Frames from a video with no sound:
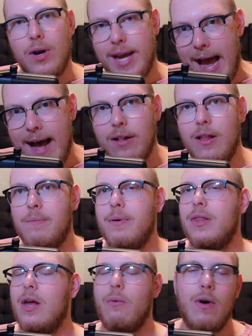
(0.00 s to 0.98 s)
Gallup,
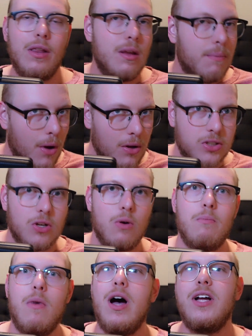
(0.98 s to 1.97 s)
and they run the ball so
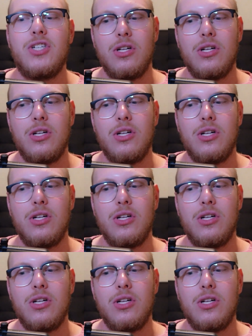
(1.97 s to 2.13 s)
much.